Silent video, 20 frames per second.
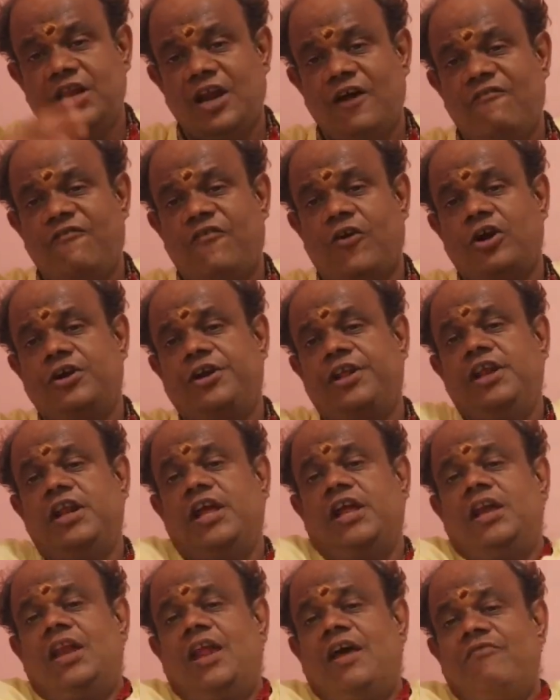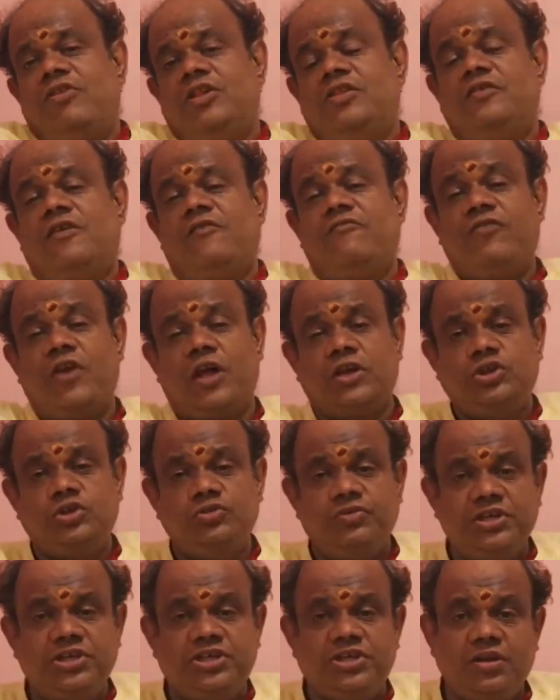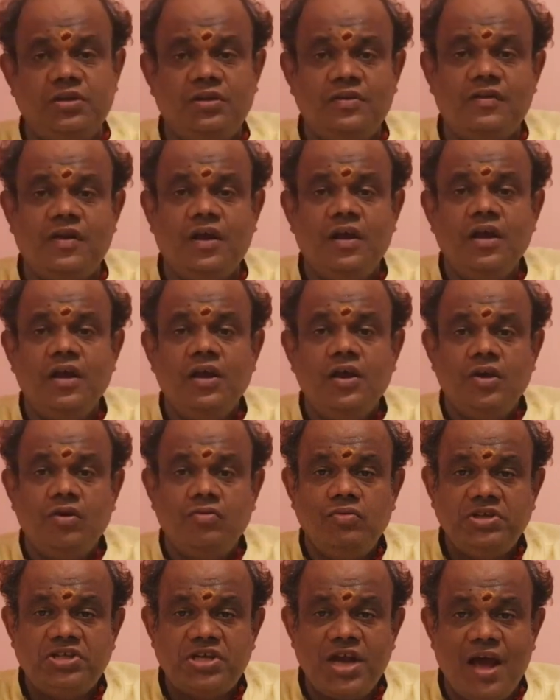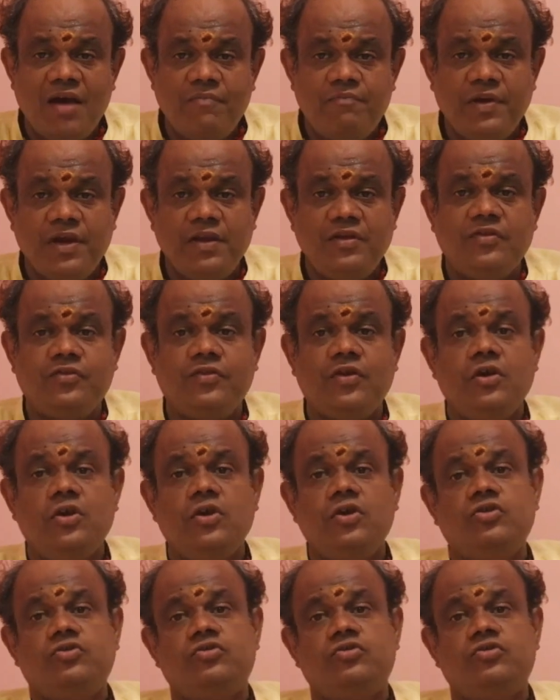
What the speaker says: there are 49 levels of fluctuations which happens.